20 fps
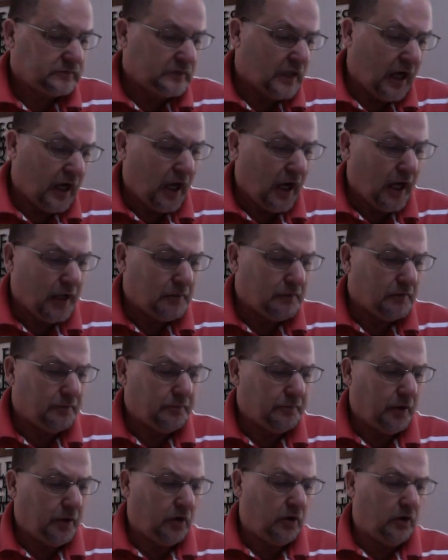I am of
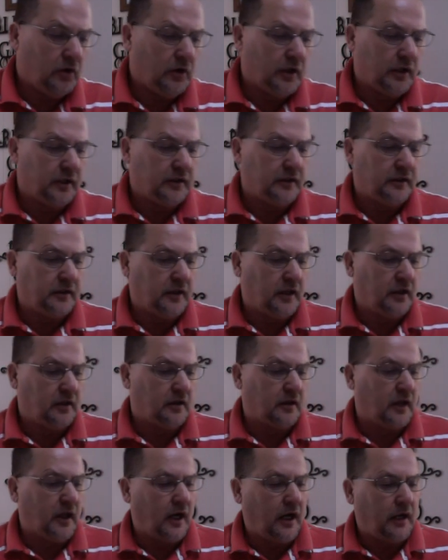Paul, and
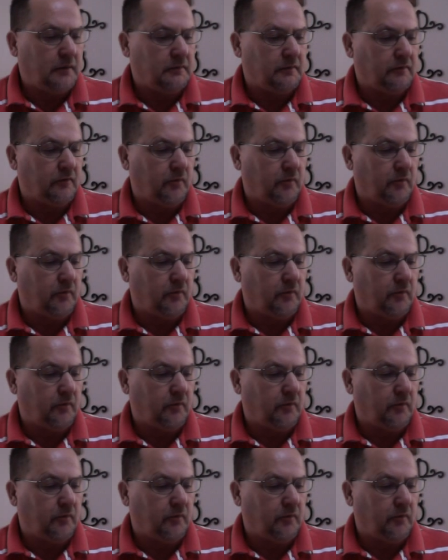another, I am of